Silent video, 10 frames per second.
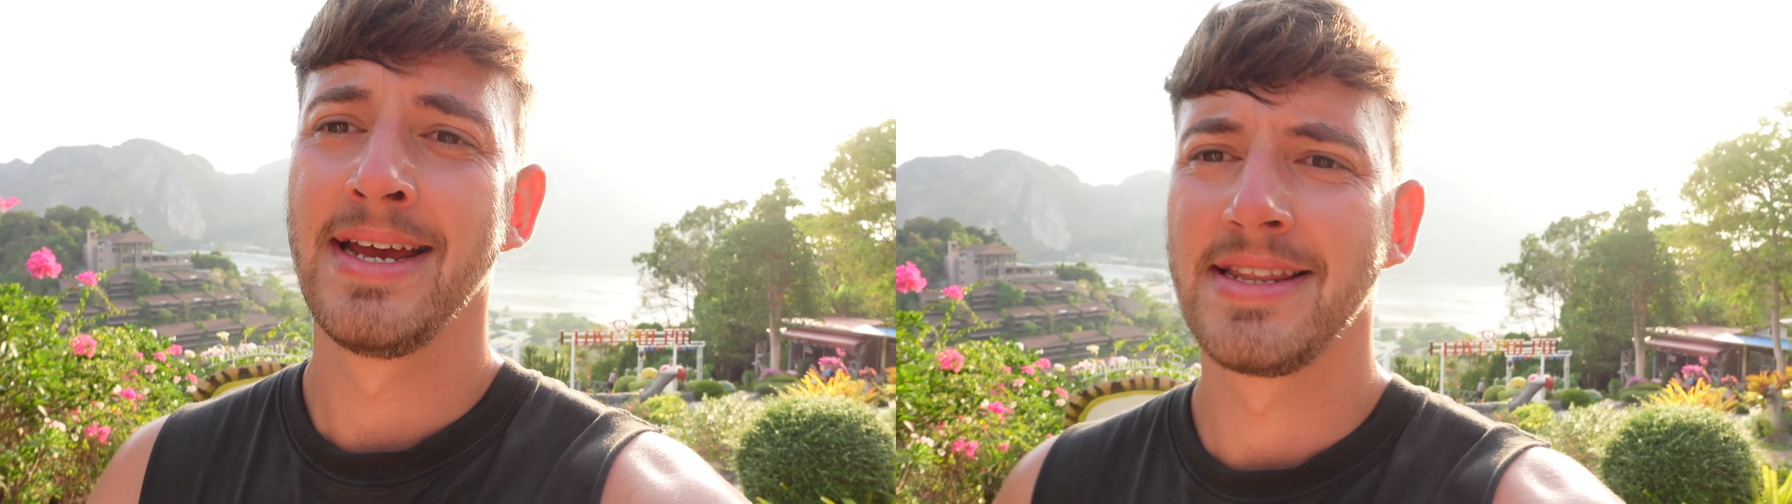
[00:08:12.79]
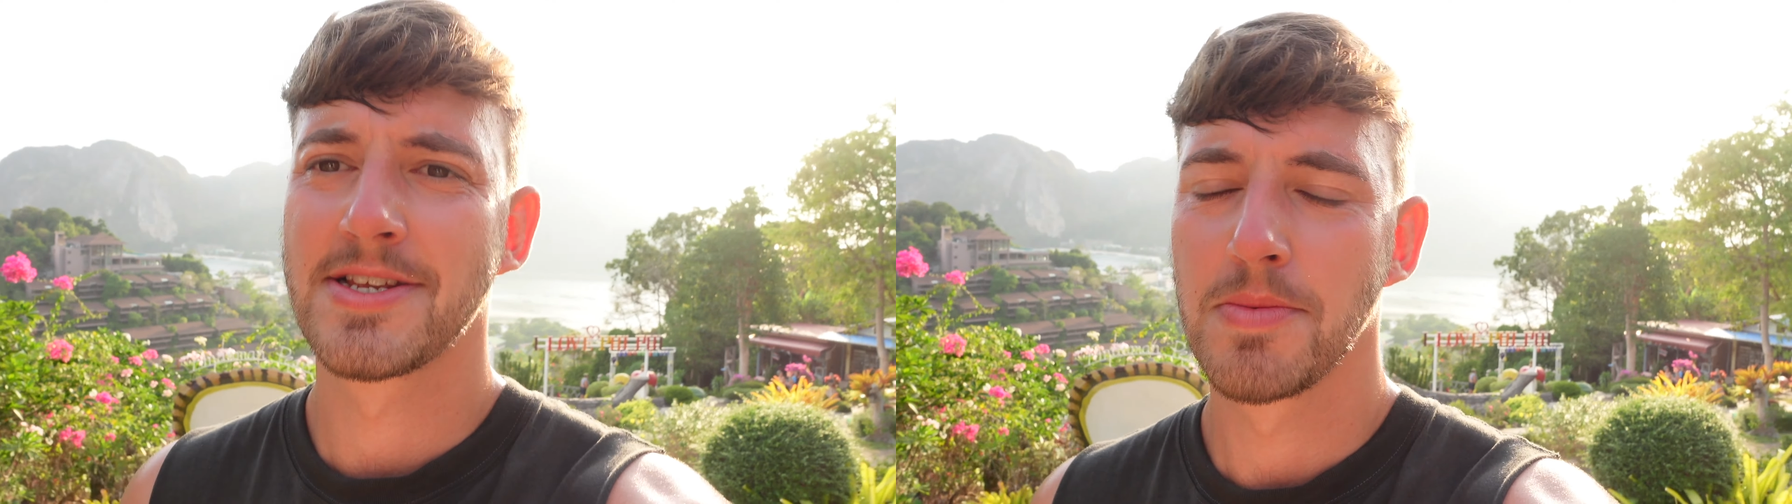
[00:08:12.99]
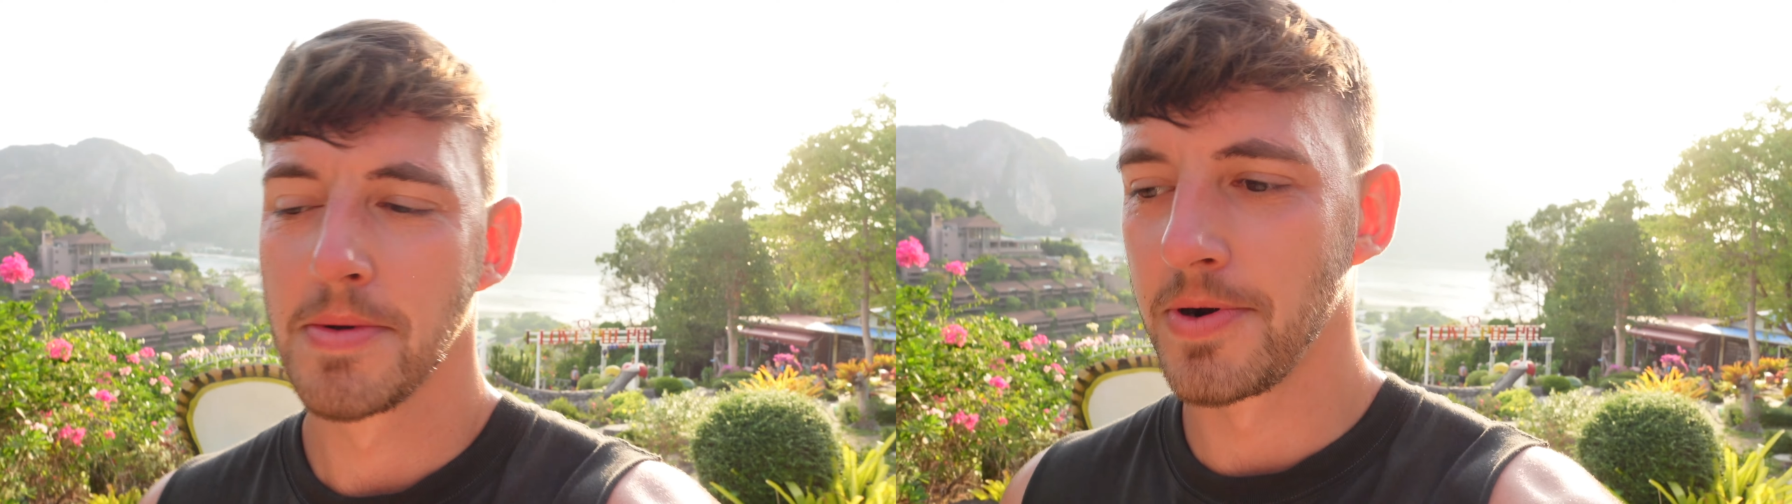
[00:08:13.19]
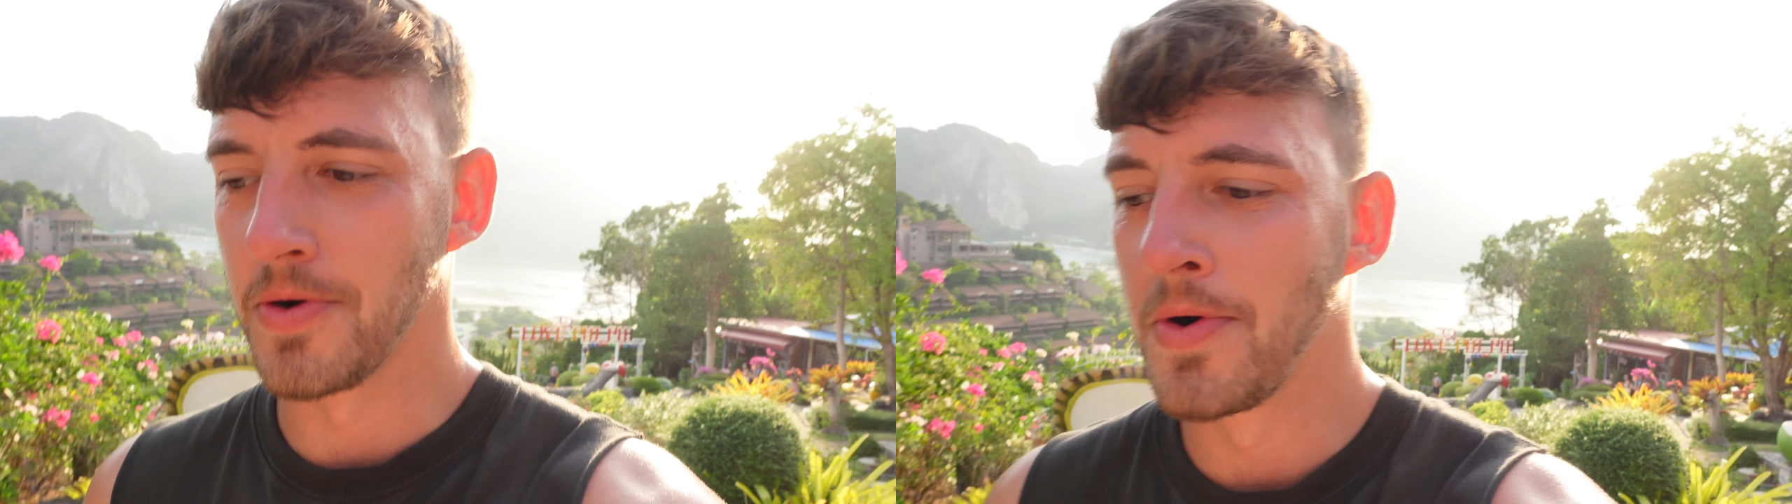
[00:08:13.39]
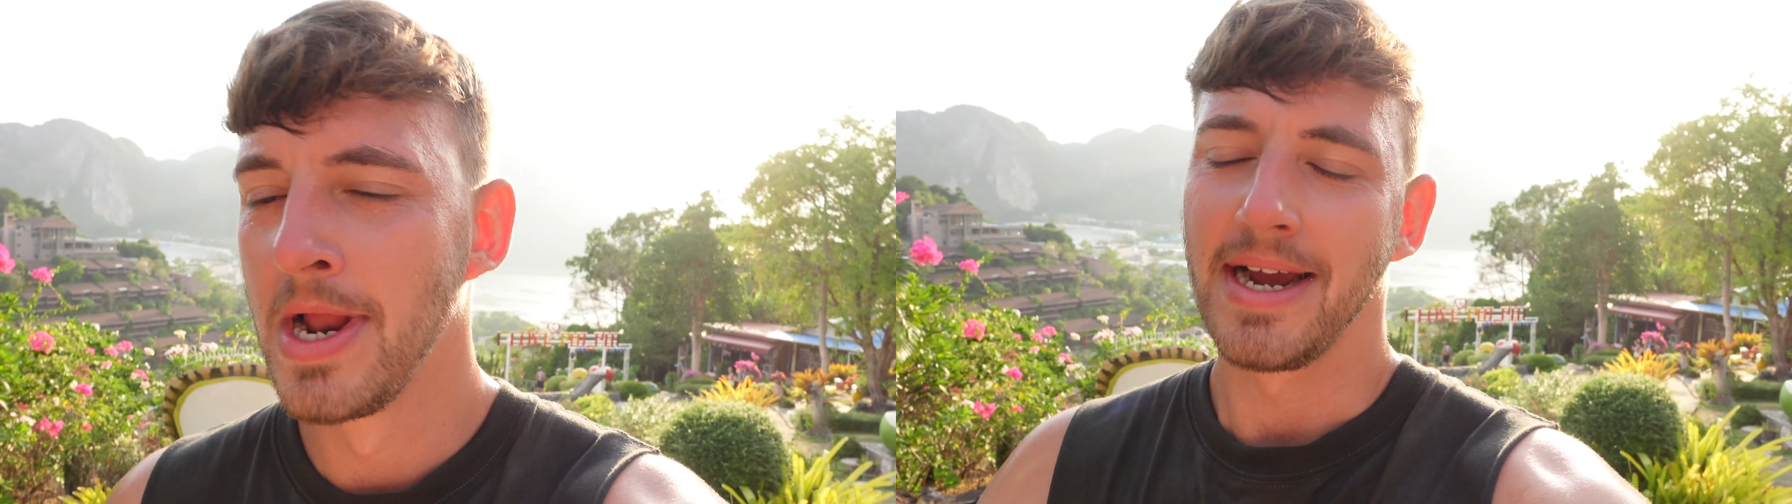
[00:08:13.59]
in the swimming
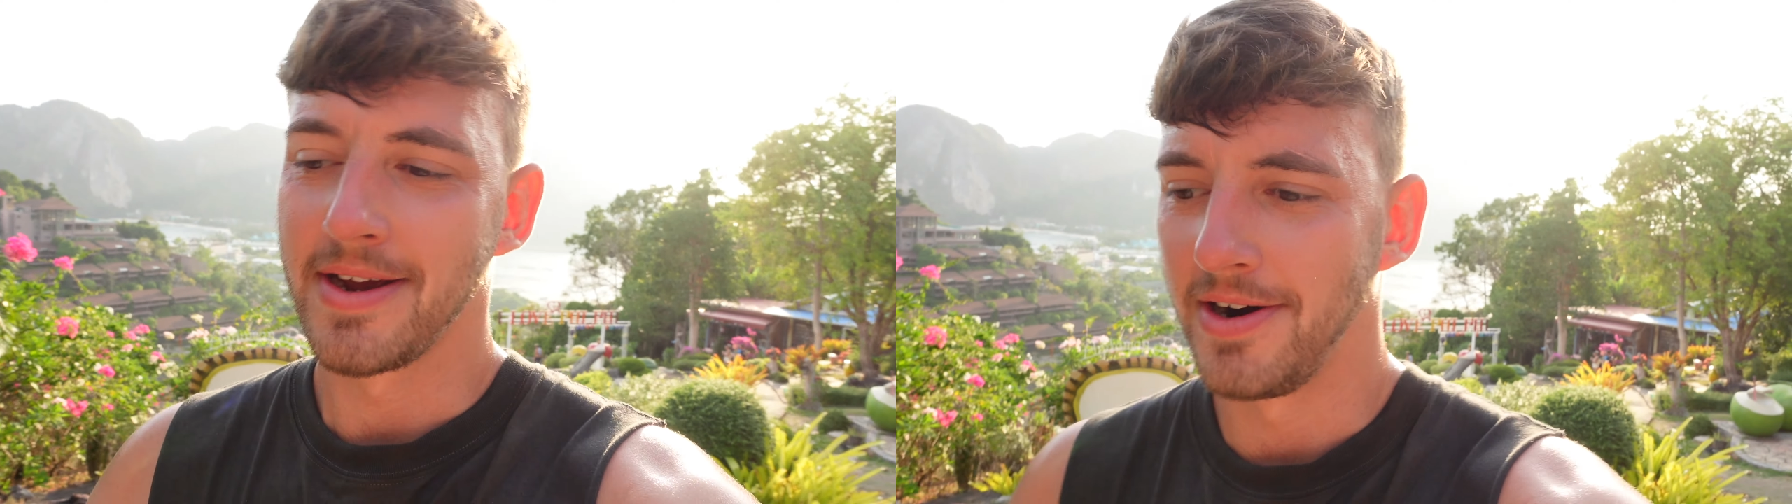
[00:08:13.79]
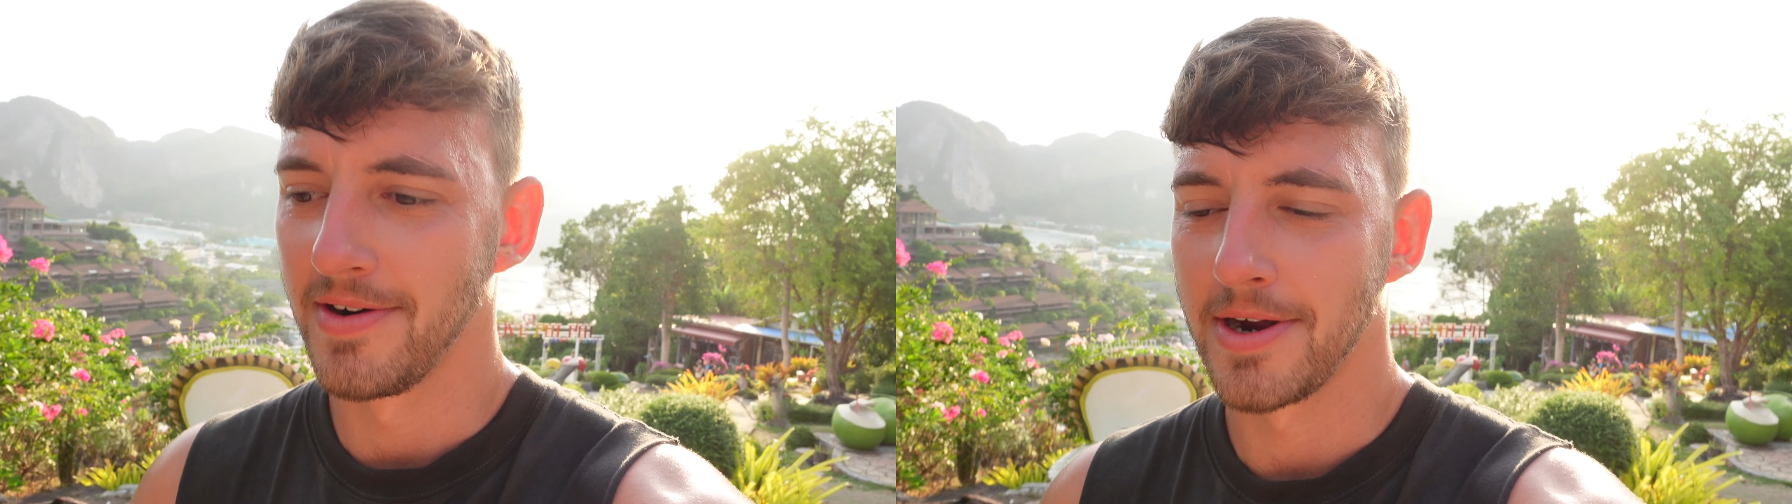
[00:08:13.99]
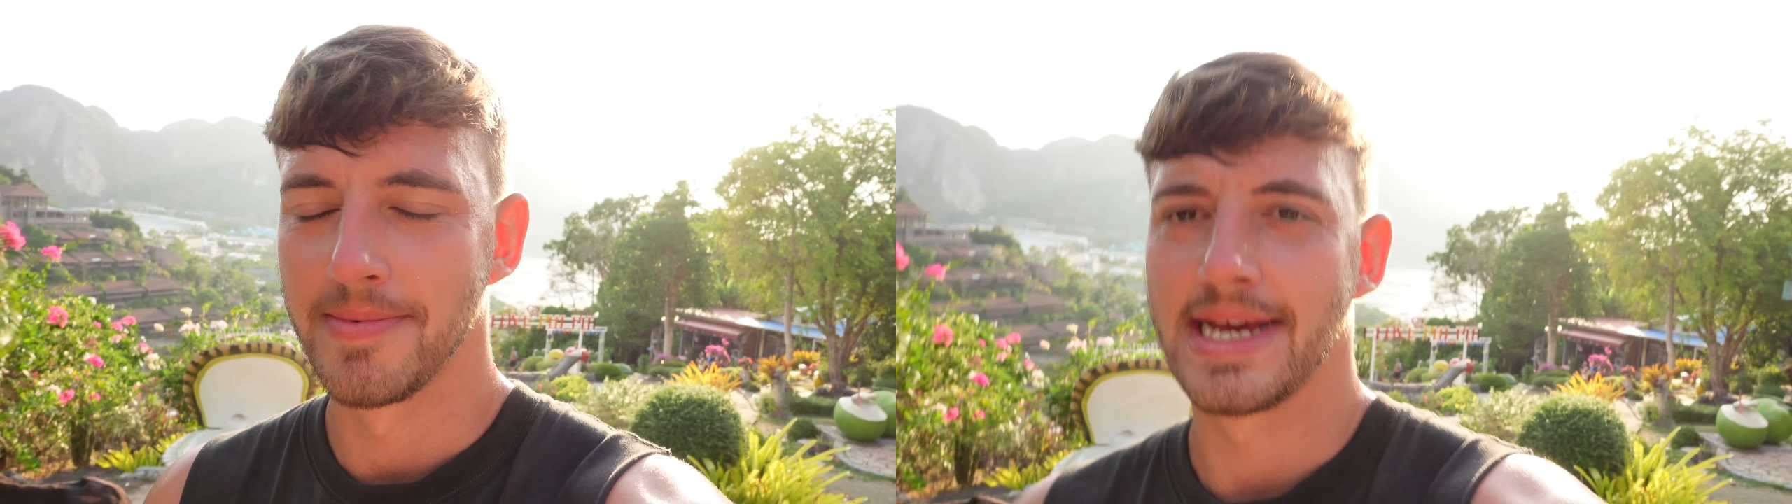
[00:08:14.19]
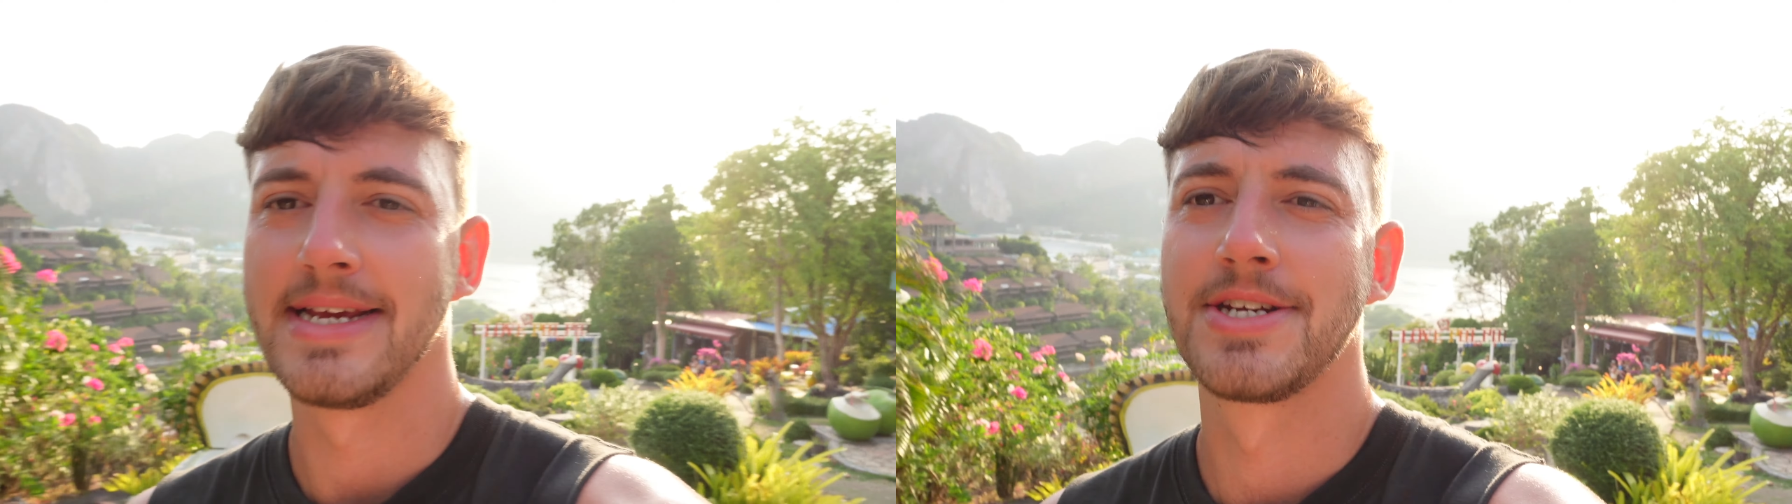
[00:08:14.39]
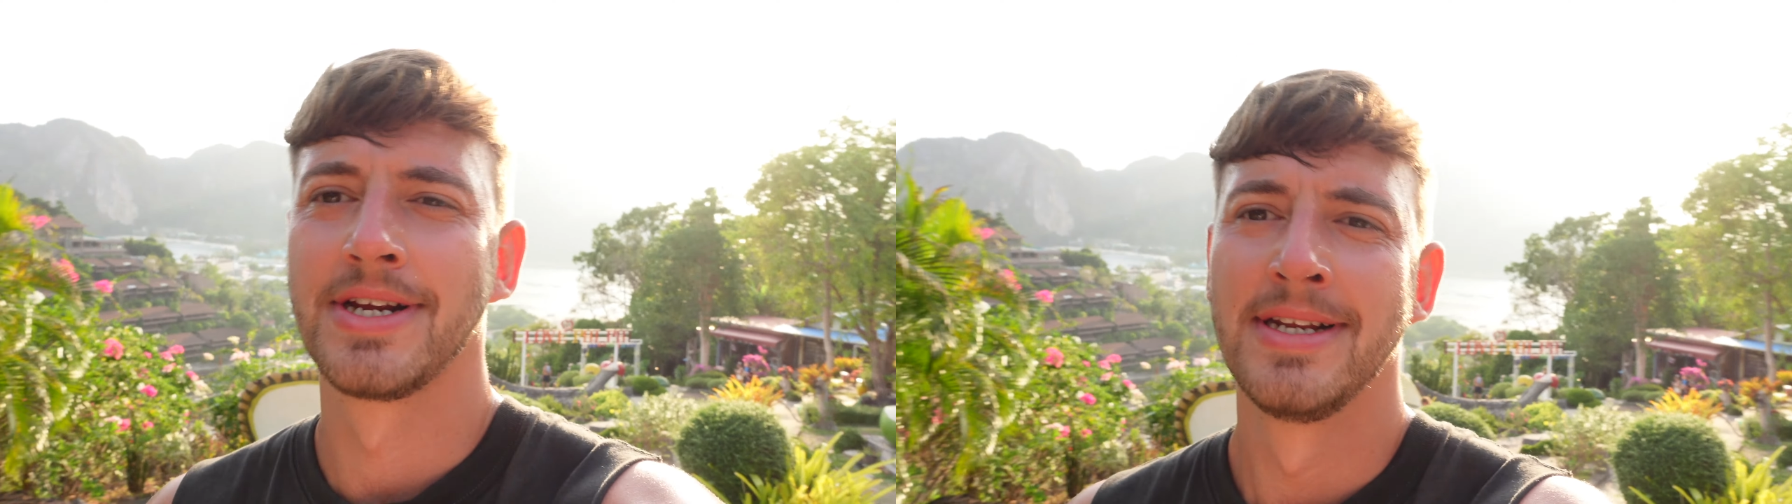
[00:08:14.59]
pool back at our
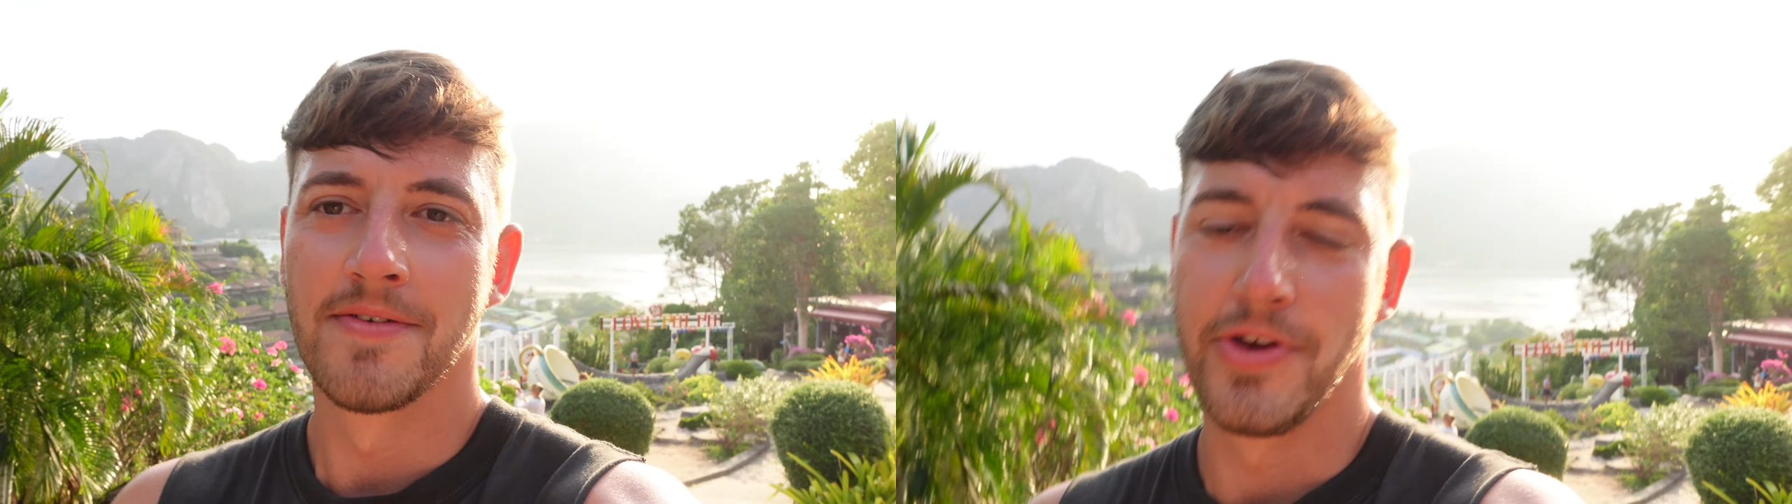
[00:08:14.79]
accommodation that